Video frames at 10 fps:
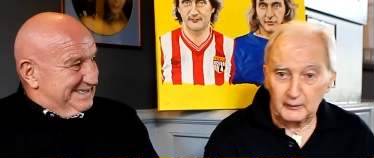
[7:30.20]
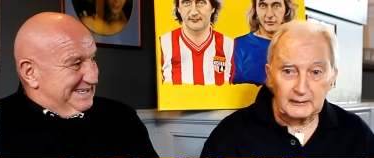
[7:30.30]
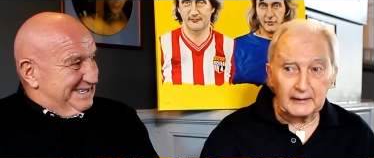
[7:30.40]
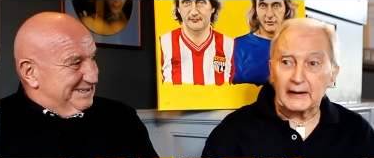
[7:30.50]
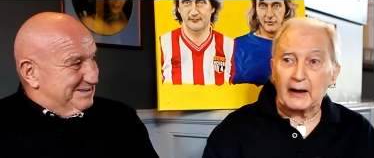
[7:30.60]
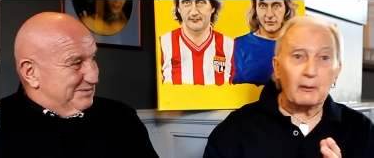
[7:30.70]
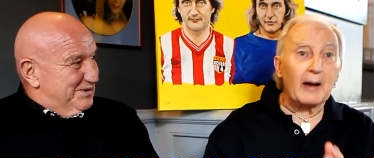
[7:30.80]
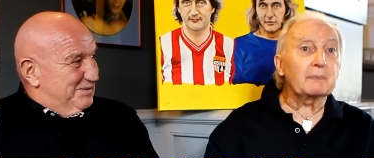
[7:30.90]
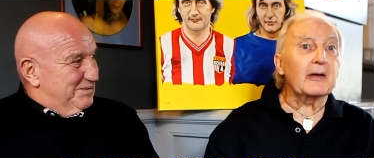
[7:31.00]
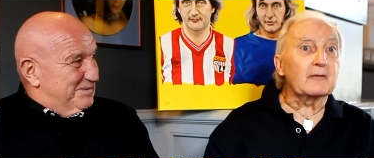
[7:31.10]
Speaker 1: they didn't go
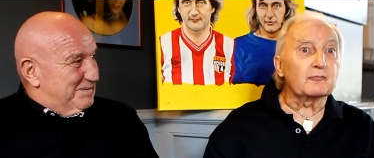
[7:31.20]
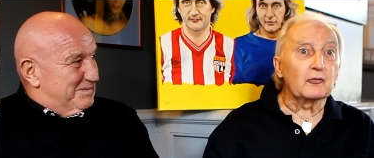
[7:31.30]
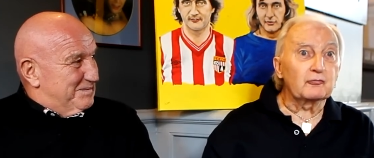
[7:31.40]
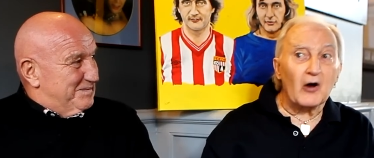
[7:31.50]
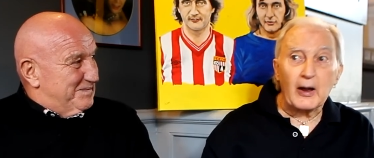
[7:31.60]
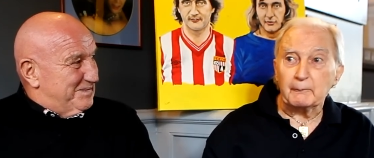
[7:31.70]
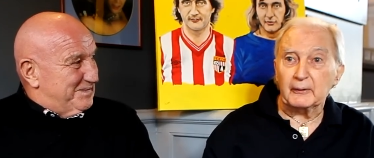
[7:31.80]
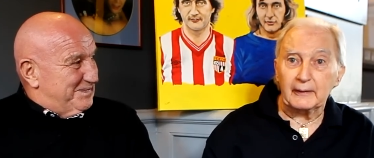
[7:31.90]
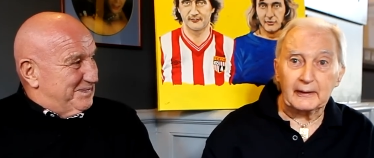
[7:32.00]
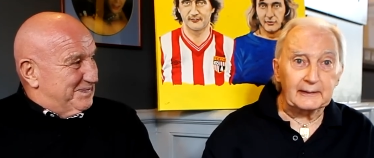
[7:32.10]
up there for a fight, but
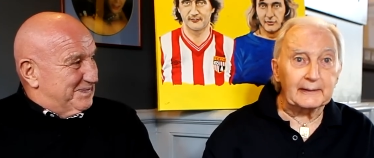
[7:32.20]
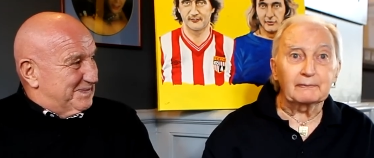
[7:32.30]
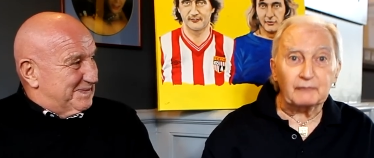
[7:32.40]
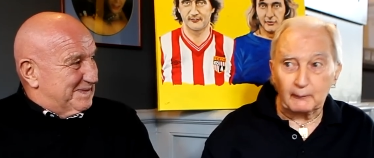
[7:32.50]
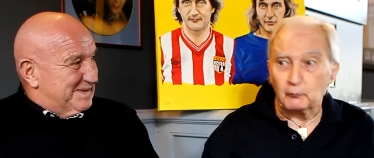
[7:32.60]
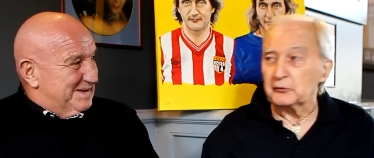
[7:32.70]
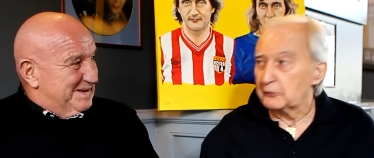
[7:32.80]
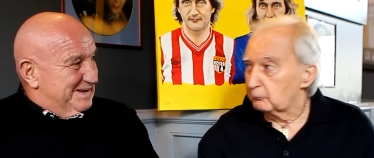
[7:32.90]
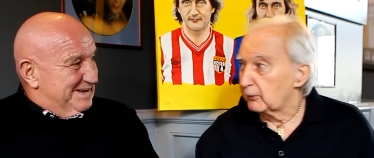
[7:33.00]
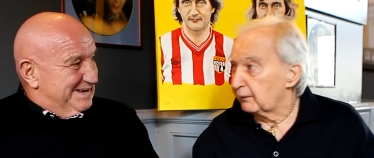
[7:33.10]
if they
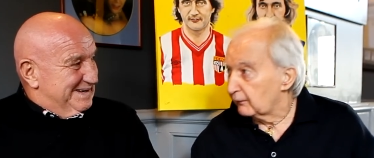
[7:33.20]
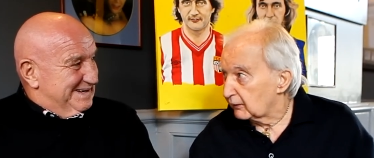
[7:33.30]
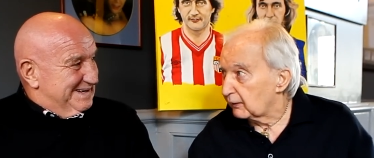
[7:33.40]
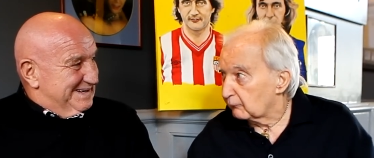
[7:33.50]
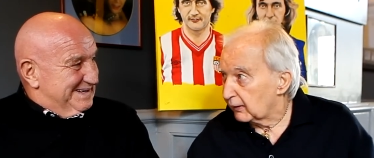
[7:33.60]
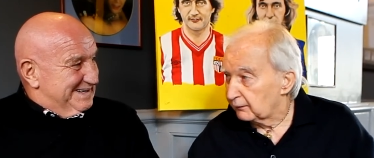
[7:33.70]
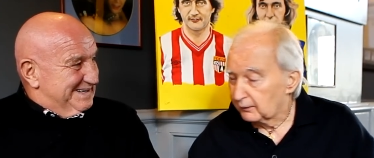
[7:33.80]
wanted one, they'll get one.